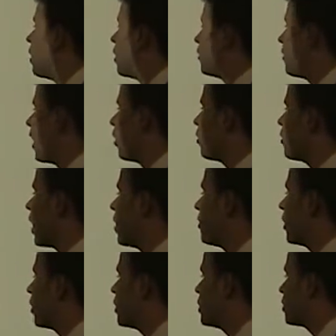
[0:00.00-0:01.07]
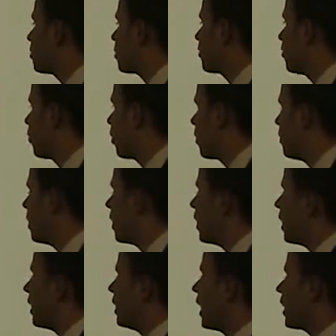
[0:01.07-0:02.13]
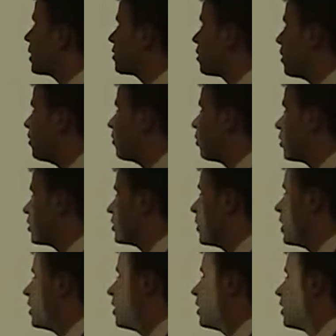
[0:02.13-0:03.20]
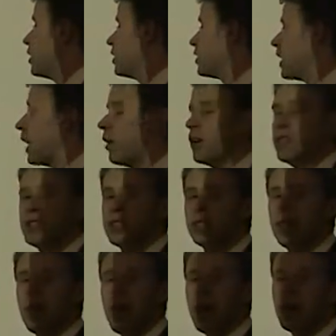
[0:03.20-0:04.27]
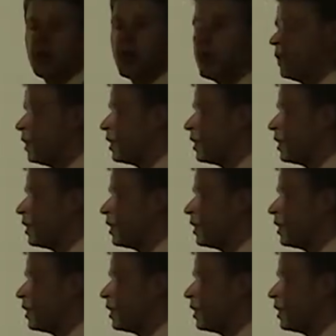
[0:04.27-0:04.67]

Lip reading: followed by ability to perform. Next, reinforcement, salience, equity,